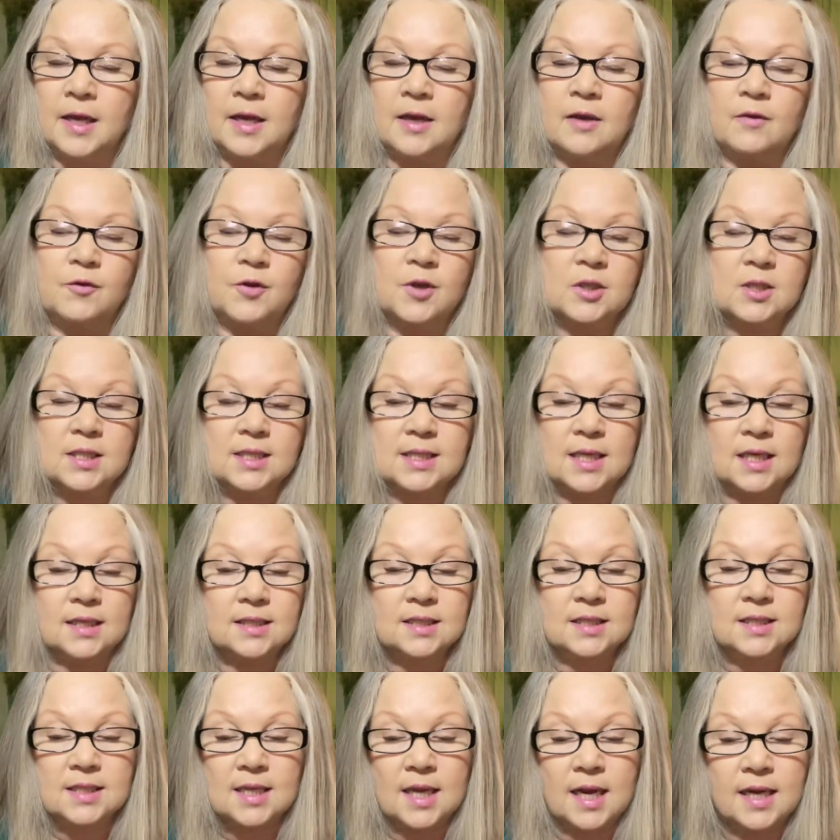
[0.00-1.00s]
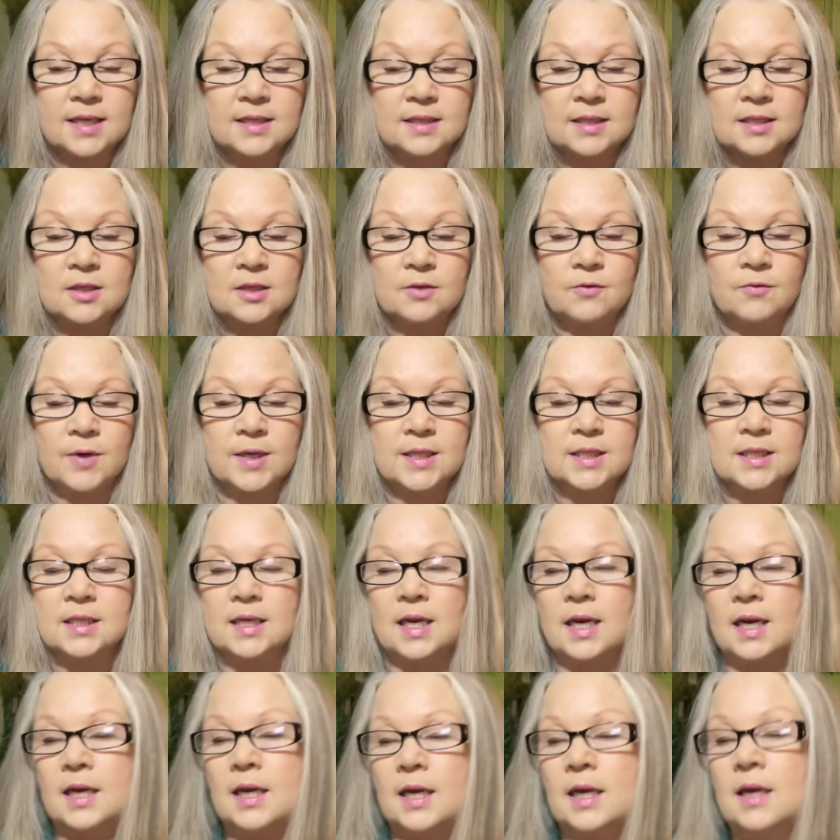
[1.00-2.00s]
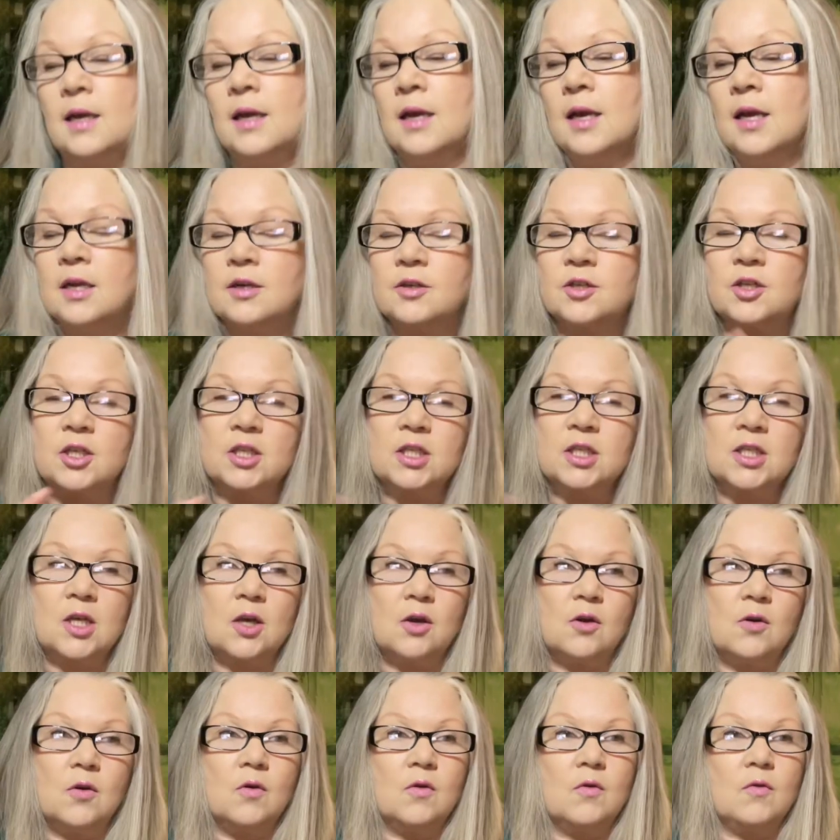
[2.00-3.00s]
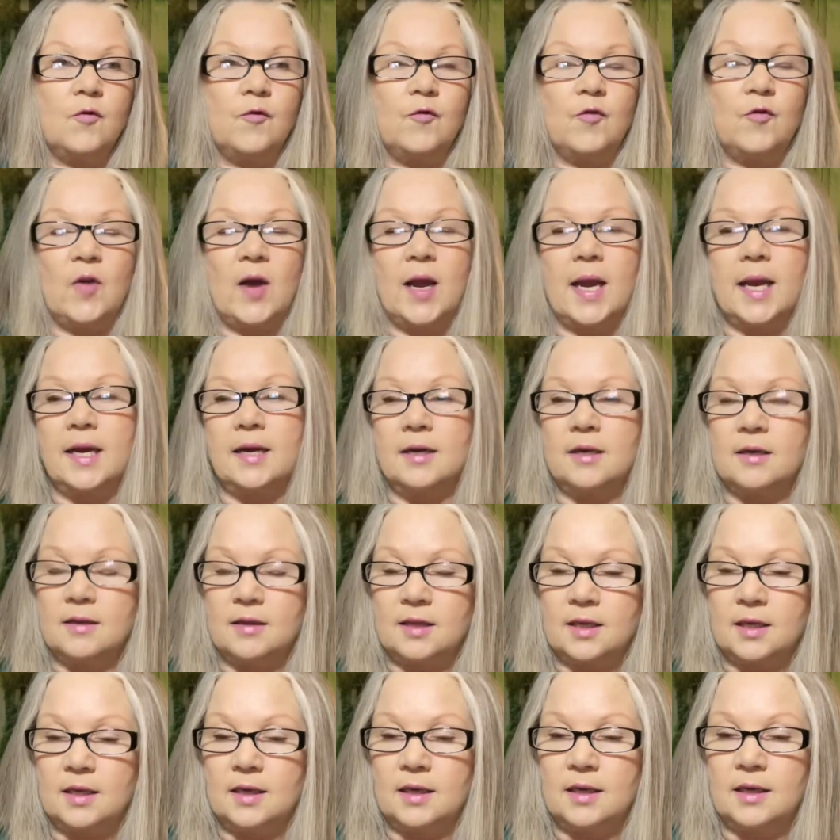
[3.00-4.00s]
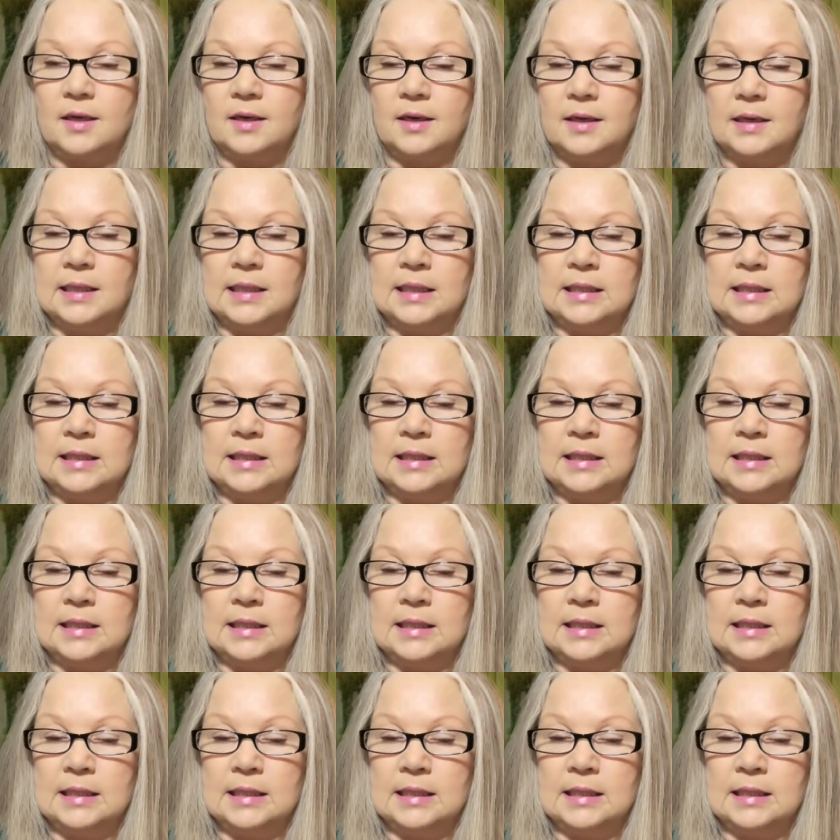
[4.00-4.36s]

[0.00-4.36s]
If your sun sign isn't resonating, just go find the